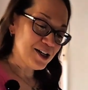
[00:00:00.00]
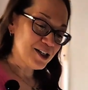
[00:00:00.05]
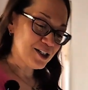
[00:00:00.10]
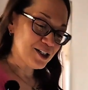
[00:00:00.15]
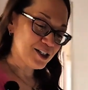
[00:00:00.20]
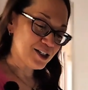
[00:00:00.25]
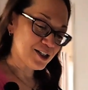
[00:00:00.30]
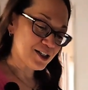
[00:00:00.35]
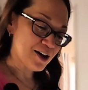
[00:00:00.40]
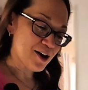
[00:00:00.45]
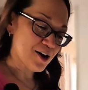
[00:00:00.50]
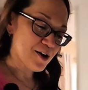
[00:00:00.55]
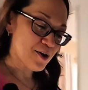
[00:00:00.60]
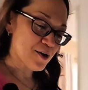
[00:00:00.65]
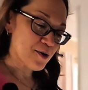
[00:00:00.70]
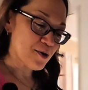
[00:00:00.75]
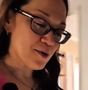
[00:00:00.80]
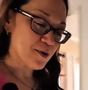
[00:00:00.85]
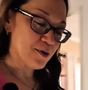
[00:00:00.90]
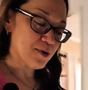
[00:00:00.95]

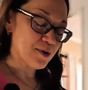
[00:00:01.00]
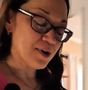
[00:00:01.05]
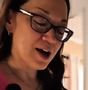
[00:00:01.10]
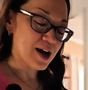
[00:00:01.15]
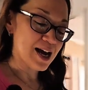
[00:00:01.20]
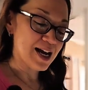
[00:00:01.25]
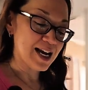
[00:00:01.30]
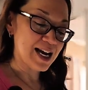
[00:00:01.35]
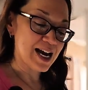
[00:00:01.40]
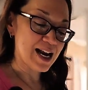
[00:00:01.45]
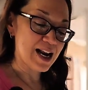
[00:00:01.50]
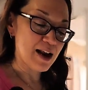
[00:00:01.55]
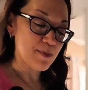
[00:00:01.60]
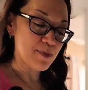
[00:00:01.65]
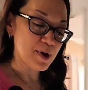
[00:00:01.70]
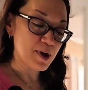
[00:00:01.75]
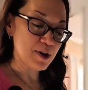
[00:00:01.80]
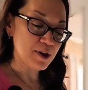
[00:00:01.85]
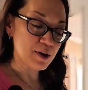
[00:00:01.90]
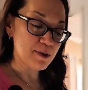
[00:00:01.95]
So again, I
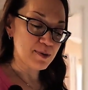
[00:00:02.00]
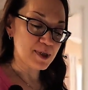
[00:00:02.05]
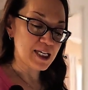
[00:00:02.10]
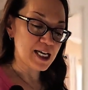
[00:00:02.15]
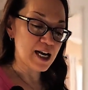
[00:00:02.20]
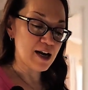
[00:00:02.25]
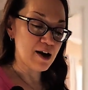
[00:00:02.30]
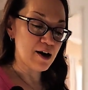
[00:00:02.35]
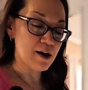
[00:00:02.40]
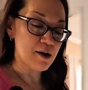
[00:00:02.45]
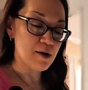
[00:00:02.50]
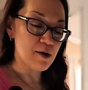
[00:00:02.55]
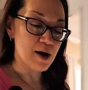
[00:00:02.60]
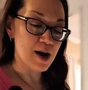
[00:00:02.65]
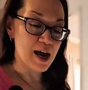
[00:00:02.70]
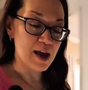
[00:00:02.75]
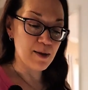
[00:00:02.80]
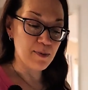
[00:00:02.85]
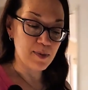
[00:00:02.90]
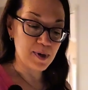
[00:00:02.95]
peeled the potato,
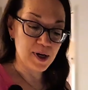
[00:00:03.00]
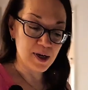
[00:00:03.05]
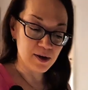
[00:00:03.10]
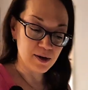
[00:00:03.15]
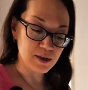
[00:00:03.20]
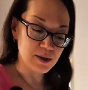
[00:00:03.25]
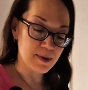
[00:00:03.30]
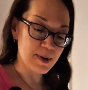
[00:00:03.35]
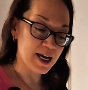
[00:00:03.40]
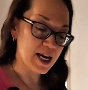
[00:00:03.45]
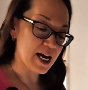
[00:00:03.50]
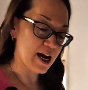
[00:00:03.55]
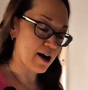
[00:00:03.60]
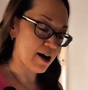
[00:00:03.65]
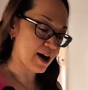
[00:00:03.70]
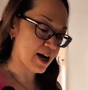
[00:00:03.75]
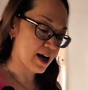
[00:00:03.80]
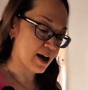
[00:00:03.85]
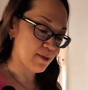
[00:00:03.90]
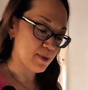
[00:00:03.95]
I peeled my
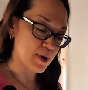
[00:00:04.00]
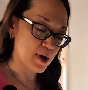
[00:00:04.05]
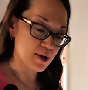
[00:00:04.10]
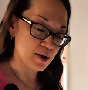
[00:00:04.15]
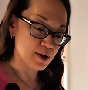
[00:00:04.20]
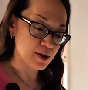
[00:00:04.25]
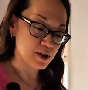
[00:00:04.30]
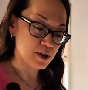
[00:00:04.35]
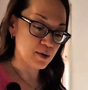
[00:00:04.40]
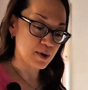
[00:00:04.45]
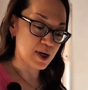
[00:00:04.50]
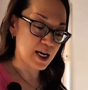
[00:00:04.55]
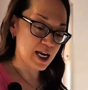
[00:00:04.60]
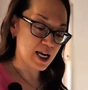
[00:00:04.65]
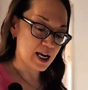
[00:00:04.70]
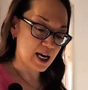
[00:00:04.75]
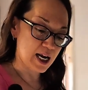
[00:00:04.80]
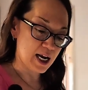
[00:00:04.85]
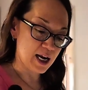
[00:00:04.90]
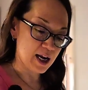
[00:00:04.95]
carrot, I peeled the
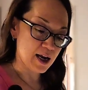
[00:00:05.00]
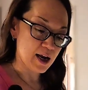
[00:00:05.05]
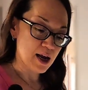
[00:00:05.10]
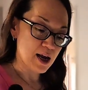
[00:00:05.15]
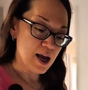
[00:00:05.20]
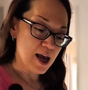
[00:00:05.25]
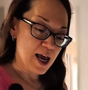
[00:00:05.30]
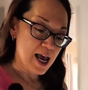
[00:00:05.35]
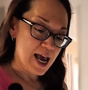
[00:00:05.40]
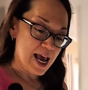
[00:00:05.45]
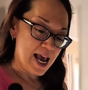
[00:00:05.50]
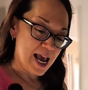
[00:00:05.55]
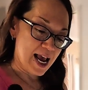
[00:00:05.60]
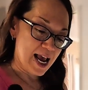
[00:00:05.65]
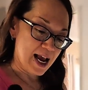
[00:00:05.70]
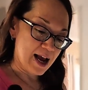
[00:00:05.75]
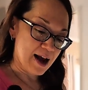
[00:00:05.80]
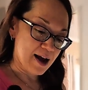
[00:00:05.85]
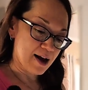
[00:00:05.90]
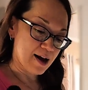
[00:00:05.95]
zucchini,
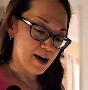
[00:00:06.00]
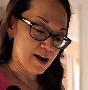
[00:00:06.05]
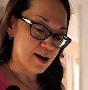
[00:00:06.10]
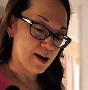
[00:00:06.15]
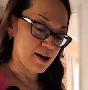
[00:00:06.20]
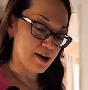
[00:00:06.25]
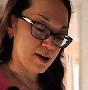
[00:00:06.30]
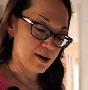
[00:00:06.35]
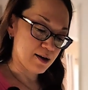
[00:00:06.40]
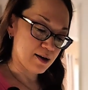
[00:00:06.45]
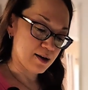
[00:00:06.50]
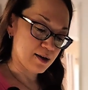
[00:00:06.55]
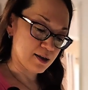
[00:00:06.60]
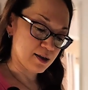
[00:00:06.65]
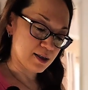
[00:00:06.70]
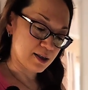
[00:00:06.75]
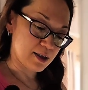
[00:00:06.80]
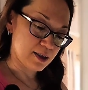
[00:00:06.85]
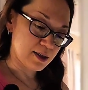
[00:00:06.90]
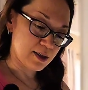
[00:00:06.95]

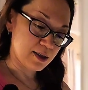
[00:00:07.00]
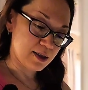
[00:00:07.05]
and